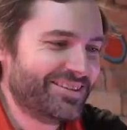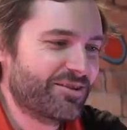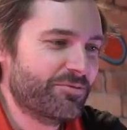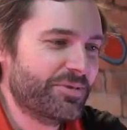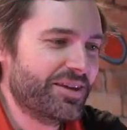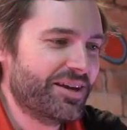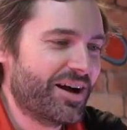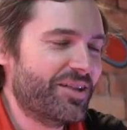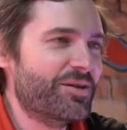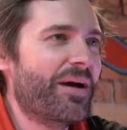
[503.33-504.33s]
Tia's giving me
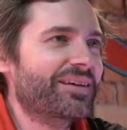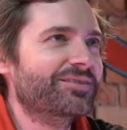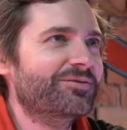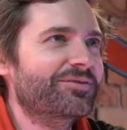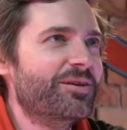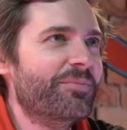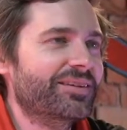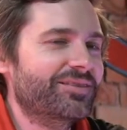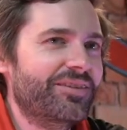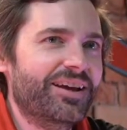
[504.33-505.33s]
the
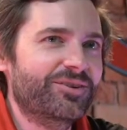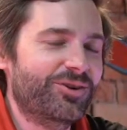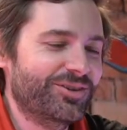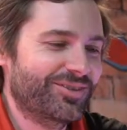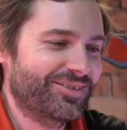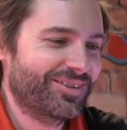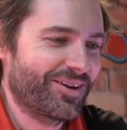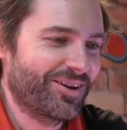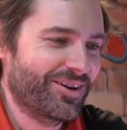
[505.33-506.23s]
massive hand cross.